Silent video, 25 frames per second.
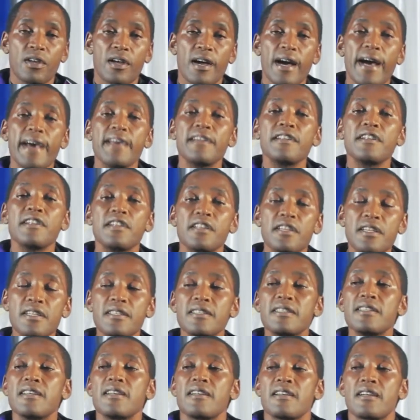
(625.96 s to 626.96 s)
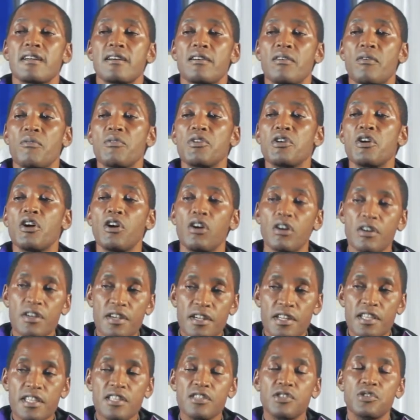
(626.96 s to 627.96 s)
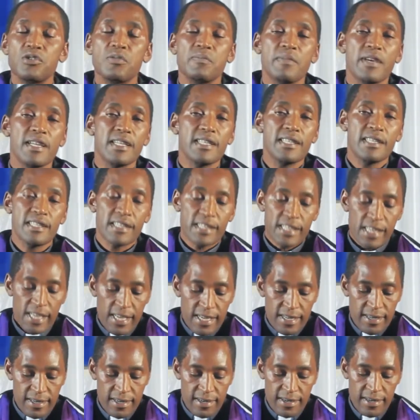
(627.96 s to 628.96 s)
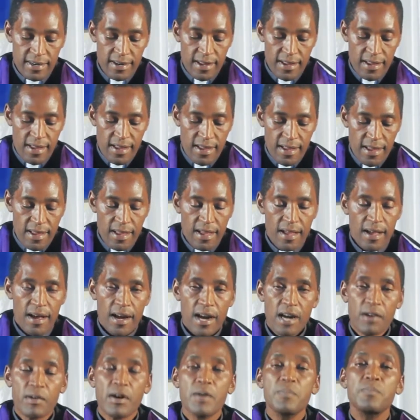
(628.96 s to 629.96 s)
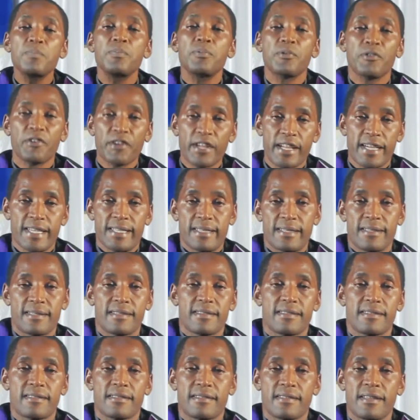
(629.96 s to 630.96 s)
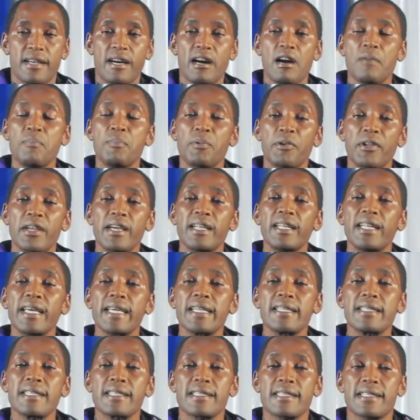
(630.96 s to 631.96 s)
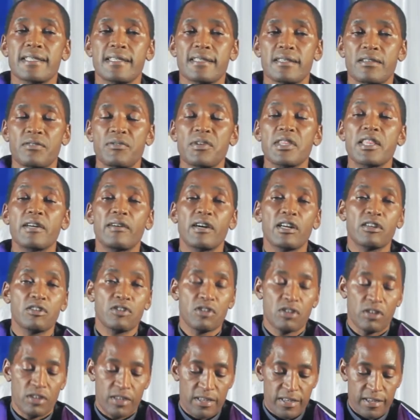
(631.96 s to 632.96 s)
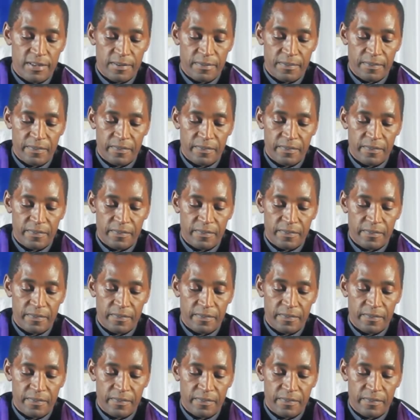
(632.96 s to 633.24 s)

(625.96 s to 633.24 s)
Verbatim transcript: I need, we all need to maintain our prayers, our prayer lines with our God.